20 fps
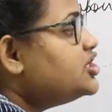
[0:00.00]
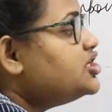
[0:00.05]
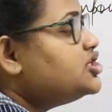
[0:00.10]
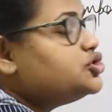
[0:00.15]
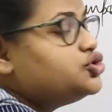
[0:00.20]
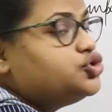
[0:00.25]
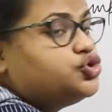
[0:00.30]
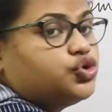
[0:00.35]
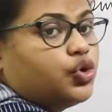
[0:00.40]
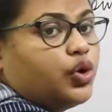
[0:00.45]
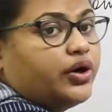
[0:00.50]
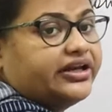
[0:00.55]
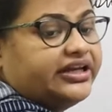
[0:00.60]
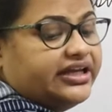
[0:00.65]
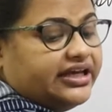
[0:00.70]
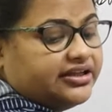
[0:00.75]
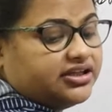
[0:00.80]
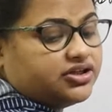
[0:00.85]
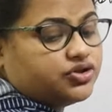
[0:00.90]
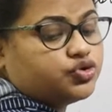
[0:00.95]
is
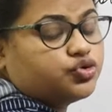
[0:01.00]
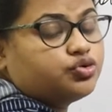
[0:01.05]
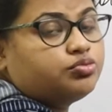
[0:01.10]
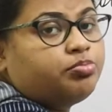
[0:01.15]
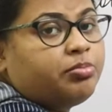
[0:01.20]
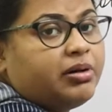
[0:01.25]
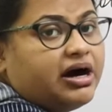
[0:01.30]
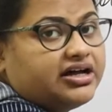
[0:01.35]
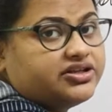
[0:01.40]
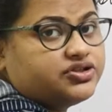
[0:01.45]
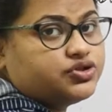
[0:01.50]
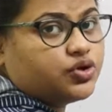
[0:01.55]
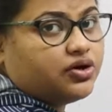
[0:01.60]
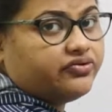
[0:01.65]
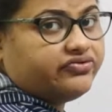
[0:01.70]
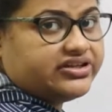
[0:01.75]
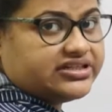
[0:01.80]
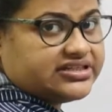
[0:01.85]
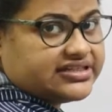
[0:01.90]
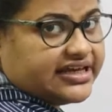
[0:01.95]
joining the two parts
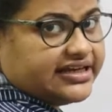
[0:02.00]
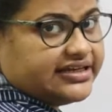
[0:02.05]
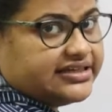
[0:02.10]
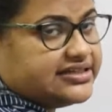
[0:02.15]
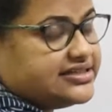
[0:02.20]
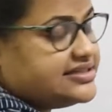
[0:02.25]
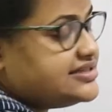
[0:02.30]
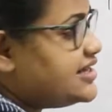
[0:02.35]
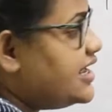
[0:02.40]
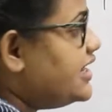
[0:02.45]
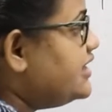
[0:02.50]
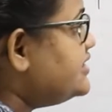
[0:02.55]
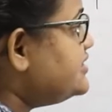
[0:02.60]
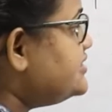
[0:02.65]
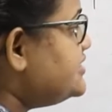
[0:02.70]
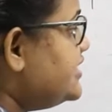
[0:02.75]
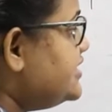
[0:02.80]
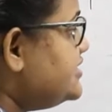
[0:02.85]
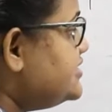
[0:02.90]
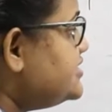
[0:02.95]
of the sentence, and the
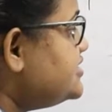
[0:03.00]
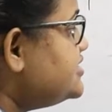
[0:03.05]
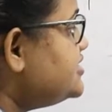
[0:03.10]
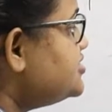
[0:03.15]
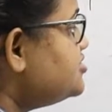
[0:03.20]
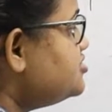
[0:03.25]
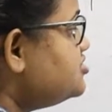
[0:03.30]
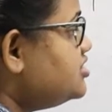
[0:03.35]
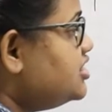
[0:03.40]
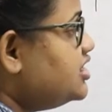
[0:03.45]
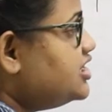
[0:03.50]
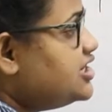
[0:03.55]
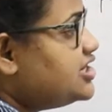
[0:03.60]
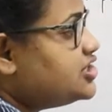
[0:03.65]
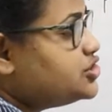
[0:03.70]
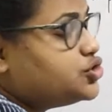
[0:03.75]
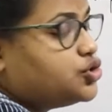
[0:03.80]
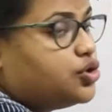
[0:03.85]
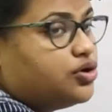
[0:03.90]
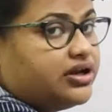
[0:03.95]
sentence certainly
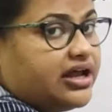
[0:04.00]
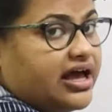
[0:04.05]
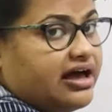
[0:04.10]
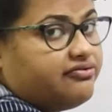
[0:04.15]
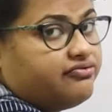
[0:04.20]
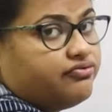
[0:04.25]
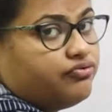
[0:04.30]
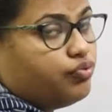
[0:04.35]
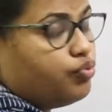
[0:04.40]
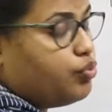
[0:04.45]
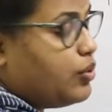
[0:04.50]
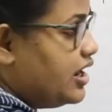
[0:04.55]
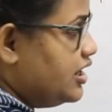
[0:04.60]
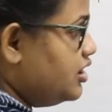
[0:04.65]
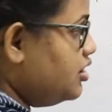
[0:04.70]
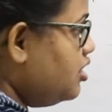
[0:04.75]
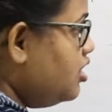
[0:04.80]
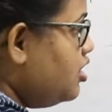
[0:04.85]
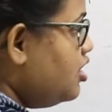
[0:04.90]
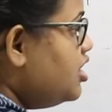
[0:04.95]
does not have
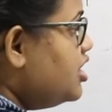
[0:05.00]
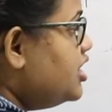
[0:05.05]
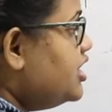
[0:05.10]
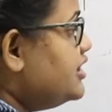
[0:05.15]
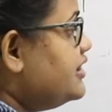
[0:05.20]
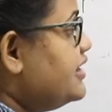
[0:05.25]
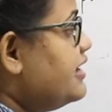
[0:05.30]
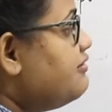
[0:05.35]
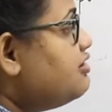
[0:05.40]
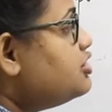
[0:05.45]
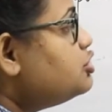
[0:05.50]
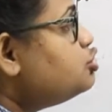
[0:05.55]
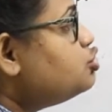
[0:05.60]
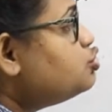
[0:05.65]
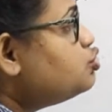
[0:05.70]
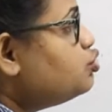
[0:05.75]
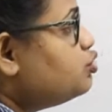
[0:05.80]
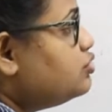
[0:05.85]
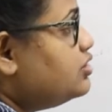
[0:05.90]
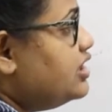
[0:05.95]
one. There are
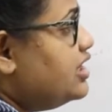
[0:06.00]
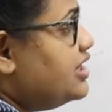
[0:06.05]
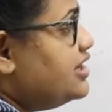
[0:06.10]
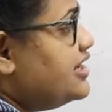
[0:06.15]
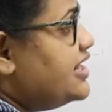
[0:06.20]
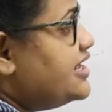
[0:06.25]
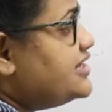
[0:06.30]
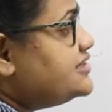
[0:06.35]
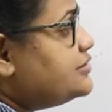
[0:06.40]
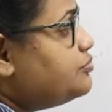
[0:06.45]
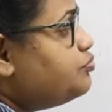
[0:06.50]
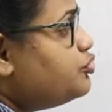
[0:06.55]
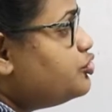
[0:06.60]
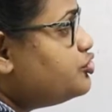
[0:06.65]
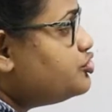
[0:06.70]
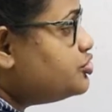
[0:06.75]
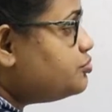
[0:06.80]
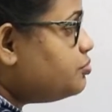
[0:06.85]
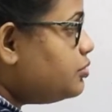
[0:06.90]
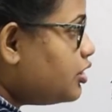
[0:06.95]
two. There's a
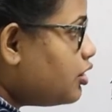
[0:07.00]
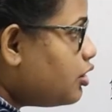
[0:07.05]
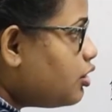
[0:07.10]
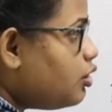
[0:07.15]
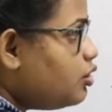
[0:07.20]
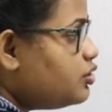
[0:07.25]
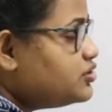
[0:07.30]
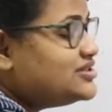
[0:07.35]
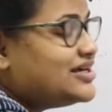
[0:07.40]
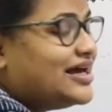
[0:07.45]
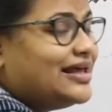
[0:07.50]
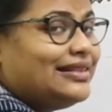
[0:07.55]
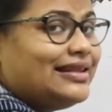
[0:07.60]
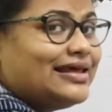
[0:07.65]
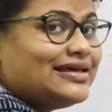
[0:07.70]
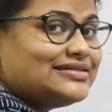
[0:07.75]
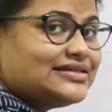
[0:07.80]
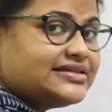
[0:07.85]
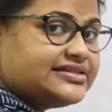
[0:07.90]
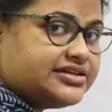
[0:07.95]
principal clause and
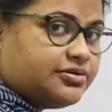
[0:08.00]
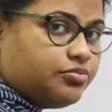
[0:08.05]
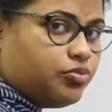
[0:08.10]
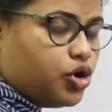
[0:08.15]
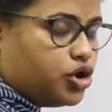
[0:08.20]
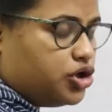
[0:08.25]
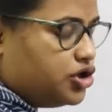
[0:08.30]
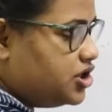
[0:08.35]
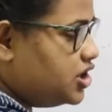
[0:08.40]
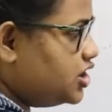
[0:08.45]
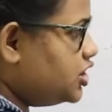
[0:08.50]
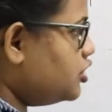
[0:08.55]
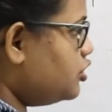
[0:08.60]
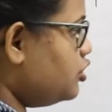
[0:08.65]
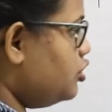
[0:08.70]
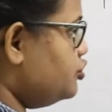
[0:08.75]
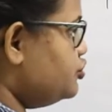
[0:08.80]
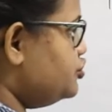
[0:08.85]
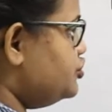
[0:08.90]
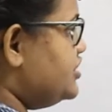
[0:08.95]
there's a subordinate
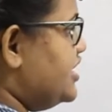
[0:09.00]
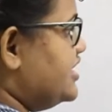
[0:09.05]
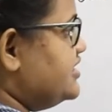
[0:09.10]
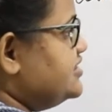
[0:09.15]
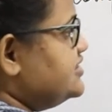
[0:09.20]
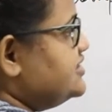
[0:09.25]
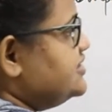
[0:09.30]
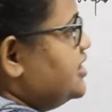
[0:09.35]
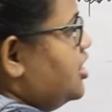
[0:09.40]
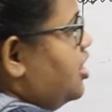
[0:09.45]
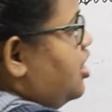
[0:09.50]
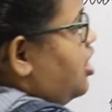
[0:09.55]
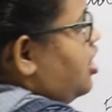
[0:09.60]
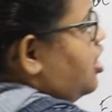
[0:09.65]
clause. That is,